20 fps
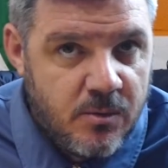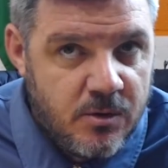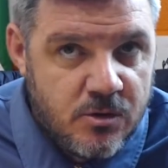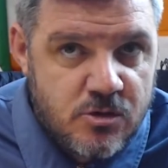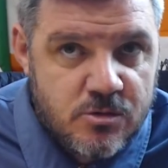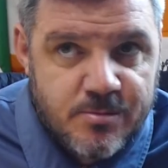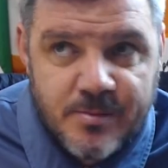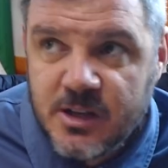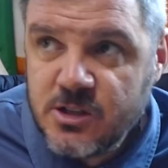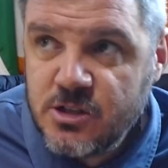We'll
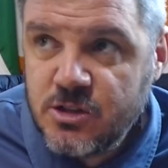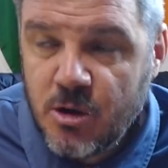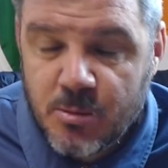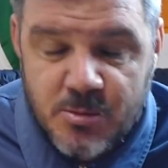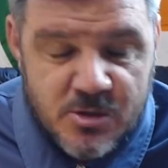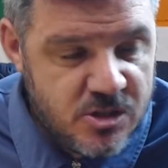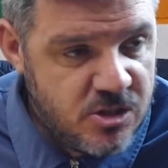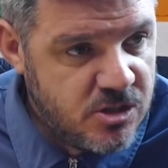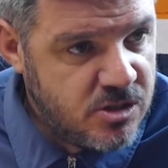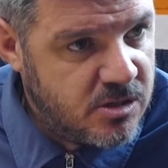just match the
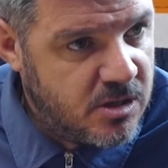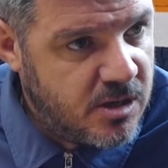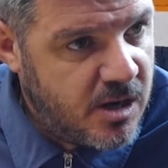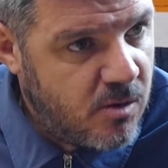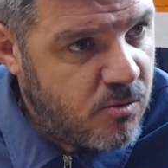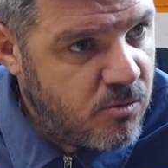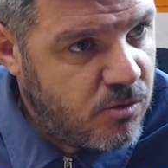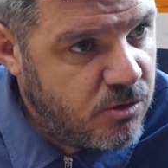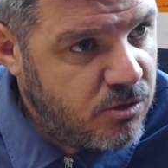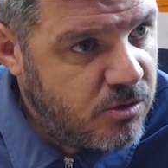opposition and
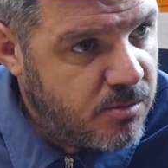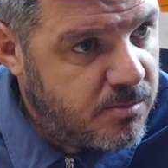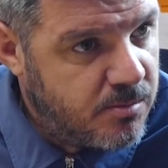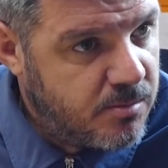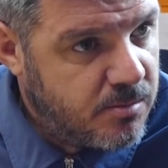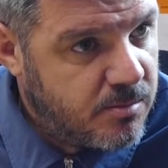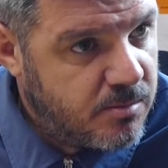outrun them.